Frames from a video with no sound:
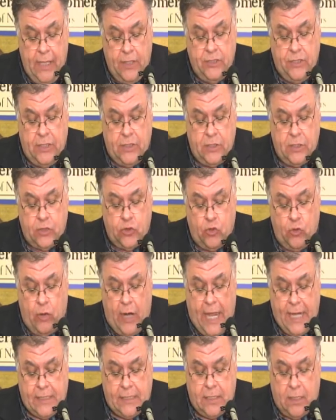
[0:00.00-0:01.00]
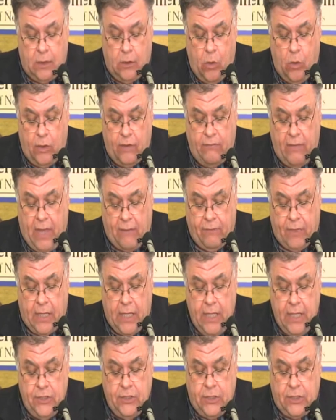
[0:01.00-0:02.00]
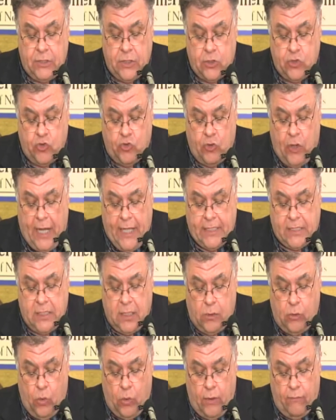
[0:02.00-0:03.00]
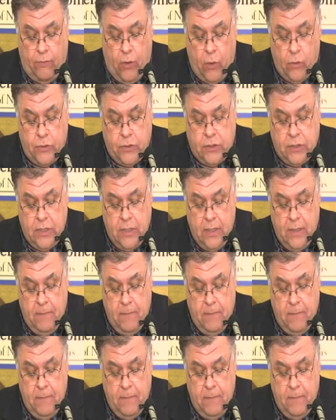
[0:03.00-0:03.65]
"Jesus Christ, the Lord of heaven! Jesus Christ, the Lord of hosts!"